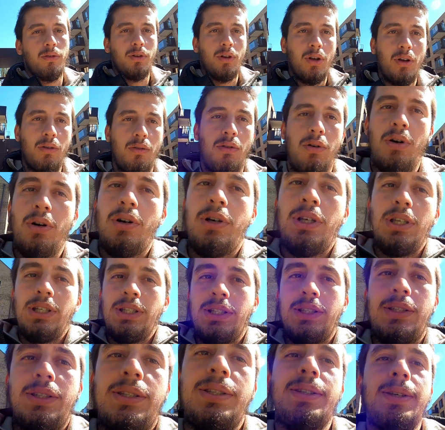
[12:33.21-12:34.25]
Glovo
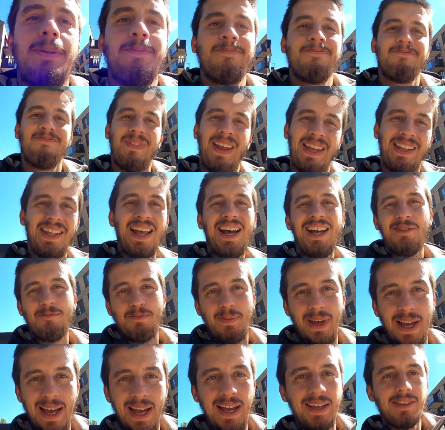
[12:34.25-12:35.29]
is not
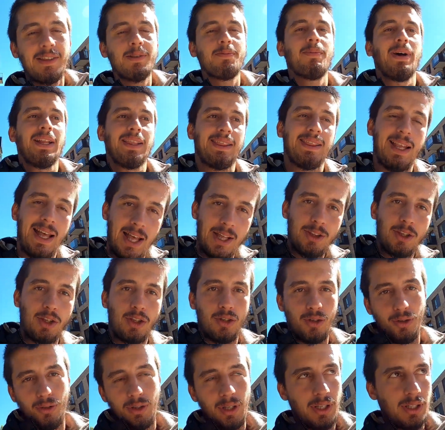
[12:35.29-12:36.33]
bad, but not
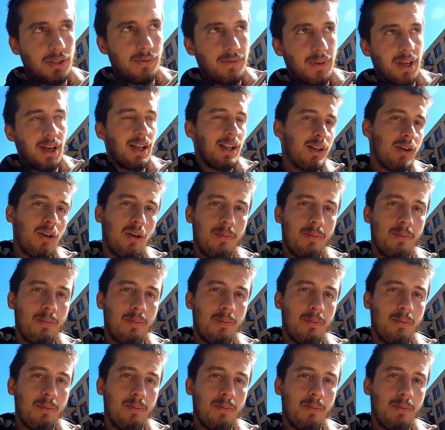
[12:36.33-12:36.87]
good as well.